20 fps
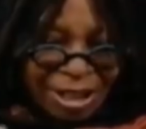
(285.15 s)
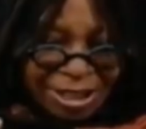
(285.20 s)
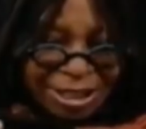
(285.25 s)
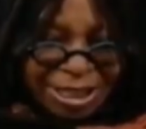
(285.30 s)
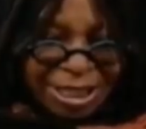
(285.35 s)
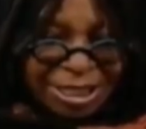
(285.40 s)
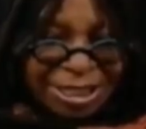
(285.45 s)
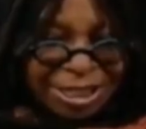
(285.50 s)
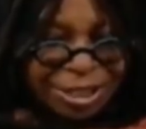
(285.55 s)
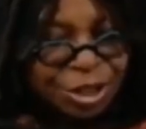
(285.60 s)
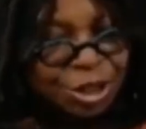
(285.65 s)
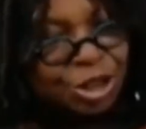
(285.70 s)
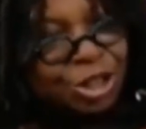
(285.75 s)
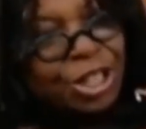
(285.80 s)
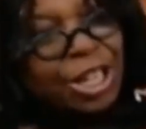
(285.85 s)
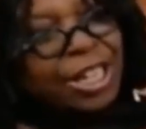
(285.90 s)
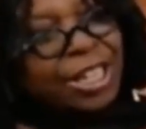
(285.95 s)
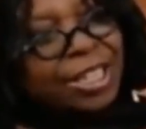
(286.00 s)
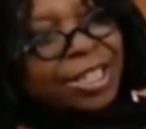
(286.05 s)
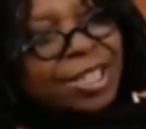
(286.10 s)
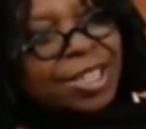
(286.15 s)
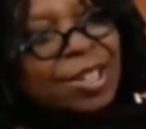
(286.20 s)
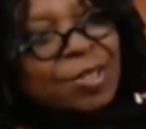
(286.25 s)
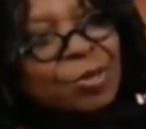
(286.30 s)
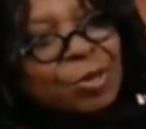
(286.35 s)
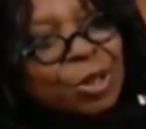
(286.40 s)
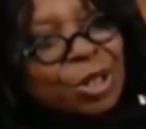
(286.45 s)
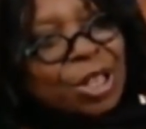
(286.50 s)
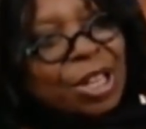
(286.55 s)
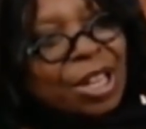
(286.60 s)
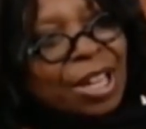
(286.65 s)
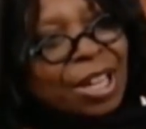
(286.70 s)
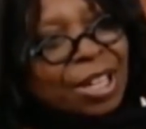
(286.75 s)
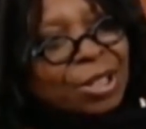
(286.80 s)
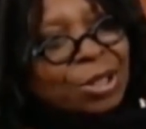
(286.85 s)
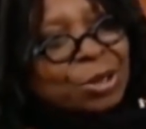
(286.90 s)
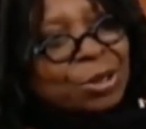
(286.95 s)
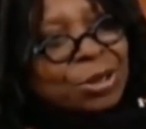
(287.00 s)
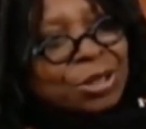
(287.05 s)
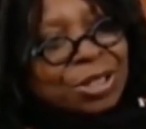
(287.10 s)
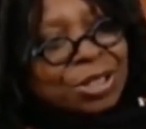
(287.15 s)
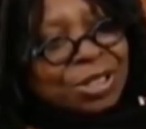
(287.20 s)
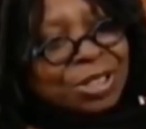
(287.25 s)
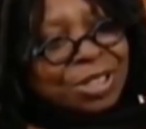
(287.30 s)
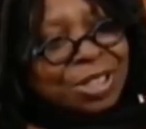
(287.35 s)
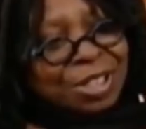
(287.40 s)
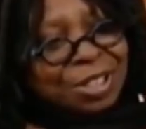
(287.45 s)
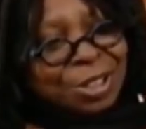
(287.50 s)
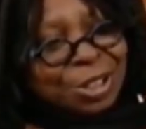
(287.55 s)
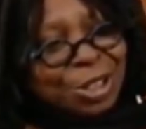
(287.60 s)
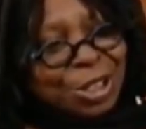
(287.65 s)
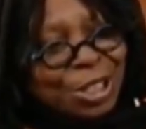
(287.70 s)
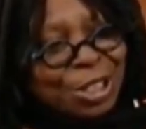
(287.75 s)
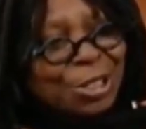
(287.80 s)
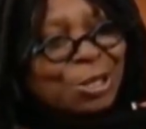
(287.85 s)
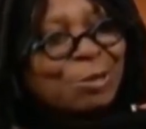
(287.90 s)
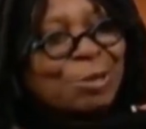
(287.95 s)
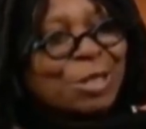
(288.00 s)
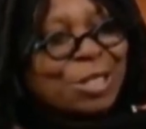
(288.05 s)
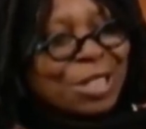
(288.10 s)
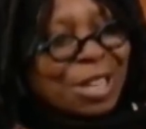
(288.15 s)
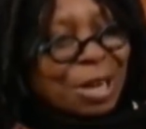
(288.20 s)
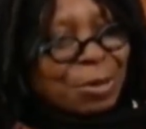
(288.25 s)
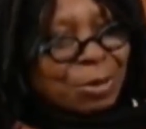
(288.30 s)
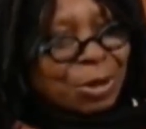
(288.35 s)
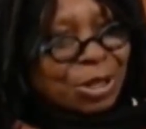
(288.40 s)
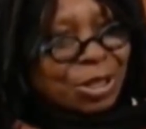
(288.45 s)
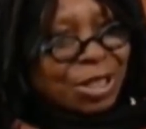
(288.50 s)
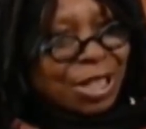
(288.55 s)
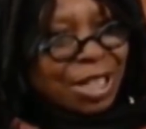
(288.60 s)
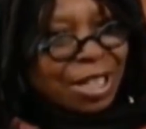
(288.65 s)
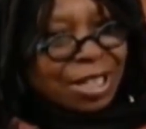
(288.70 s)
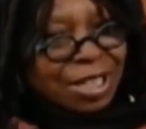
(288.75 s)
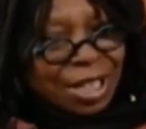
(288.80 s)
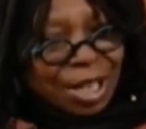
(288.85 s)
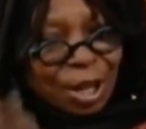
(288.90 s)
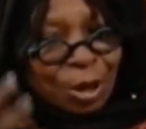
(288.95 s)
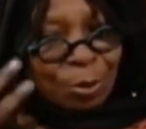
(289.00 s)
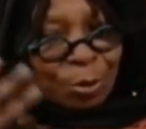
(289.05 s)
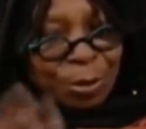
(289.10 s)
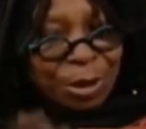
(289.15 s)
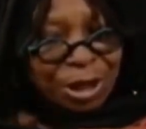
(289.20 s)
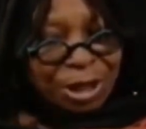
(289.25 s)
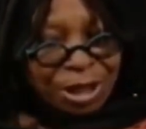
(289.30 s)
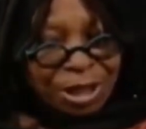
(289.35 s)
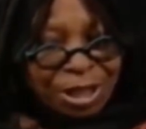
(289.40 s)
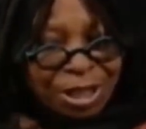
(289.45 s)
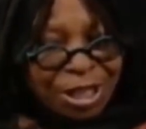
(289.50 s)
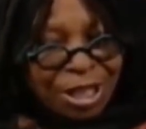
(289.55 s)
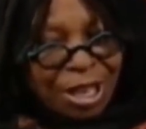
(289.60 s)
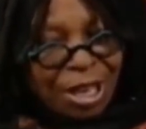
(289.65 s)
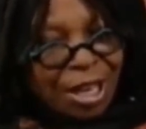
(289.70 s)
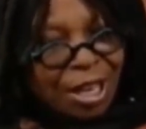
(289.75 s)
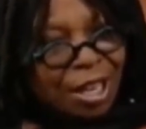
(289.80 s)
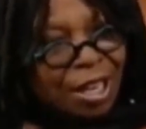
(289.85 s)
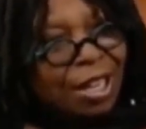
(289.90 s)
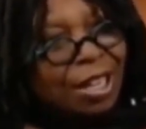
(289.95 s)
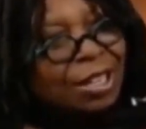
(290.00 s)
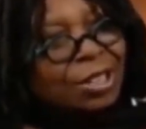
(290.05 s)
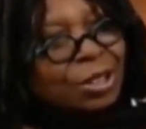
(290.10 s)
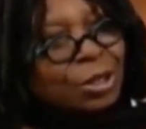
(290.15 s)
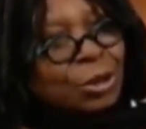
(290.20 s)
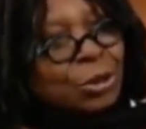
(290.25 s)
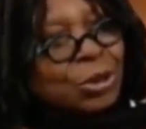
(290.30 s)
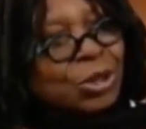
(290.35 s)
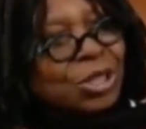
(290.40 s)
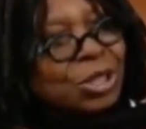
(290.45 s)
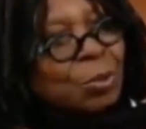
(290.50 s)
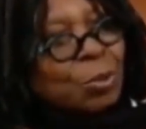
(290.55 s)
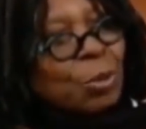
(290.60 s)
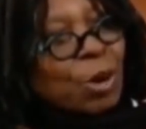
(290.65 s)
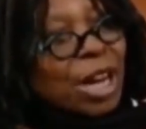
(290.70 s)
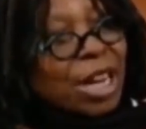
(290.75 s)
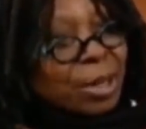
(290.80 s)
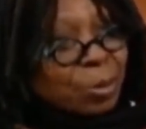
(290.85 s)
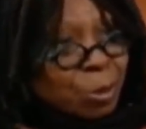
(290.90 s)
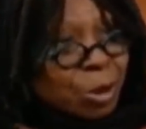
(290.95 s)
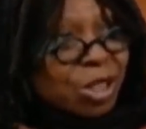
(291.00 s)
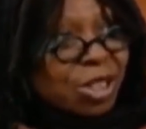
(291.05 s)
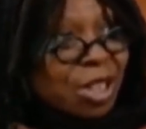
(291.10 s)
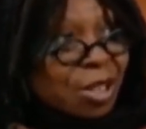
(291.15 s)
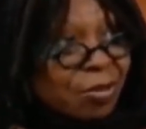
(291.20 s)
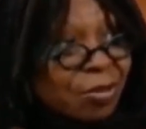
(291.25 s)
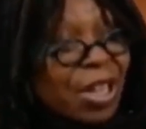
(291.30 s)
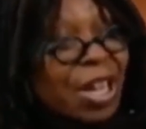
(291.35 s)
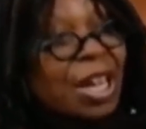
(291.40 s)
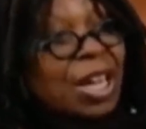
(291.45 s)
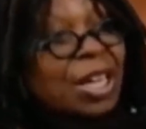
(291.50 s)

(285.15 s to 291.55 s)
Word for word: I take these shakes every day. I do these uh, shakes three times a day to help me uh, lose some weight, which I've